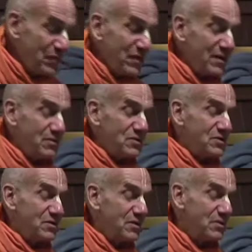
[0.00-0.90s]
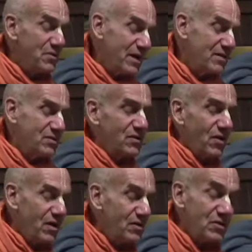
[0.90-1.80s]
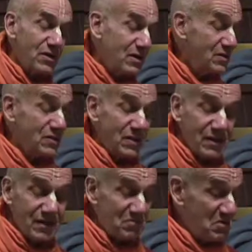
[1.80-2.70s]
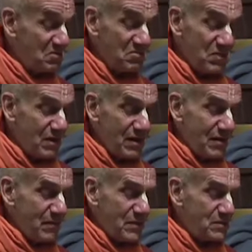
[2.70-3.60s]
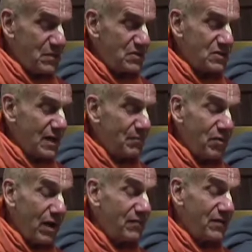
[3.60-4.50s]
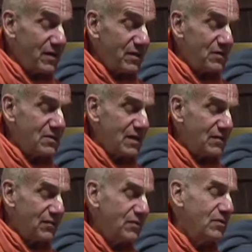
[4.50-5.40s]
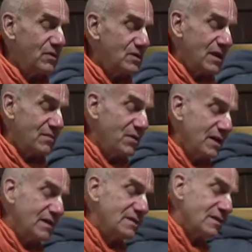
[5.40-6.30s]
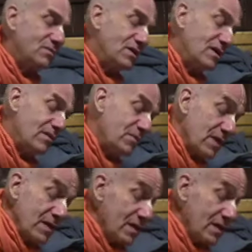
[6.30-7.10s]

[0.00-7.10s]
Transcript: thing. It was just, it went right into your heart and you could understand that. This person is not bluffing, he's not a fool. He's not making something up.